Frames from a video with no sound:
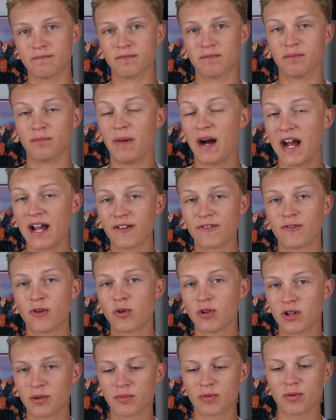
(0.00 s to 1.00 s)
my
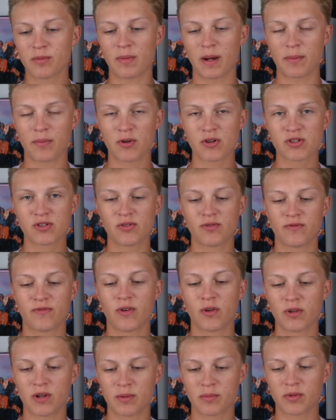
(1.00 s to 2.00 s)
phone number, my personal
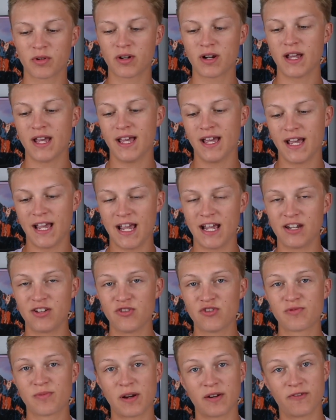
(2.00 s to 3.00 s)
phone number, and
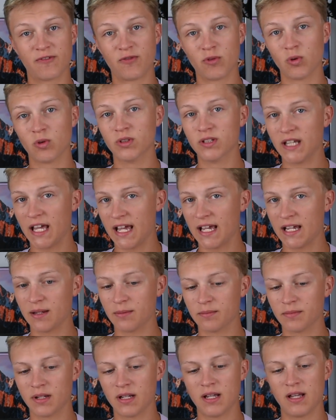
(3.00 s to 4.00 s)
used my full
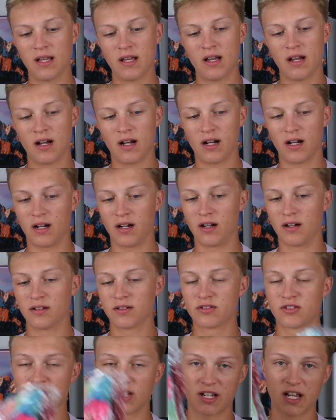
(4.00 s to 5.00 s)
name
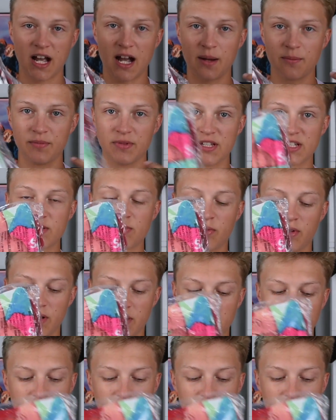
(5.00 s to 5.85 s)
to cop this one.